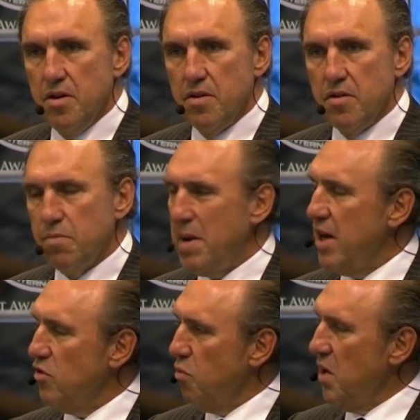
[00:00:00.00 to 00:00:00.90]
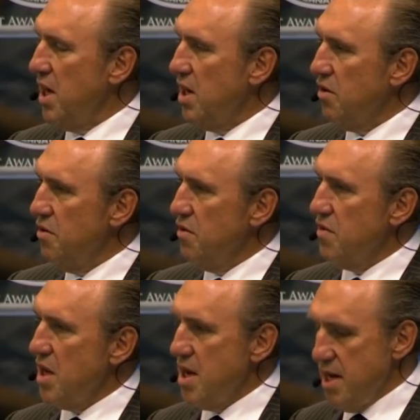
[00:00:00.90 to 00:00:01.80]
This past week,
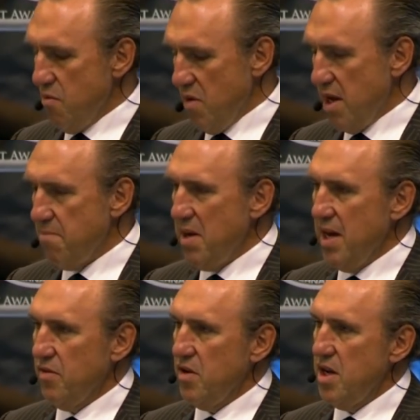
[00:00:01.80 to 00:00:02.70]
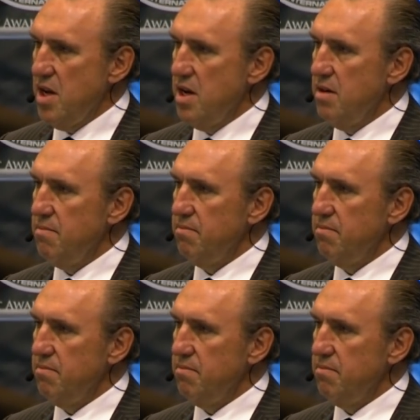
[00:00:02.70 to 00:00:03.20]
Thursday night, we had a pastor here,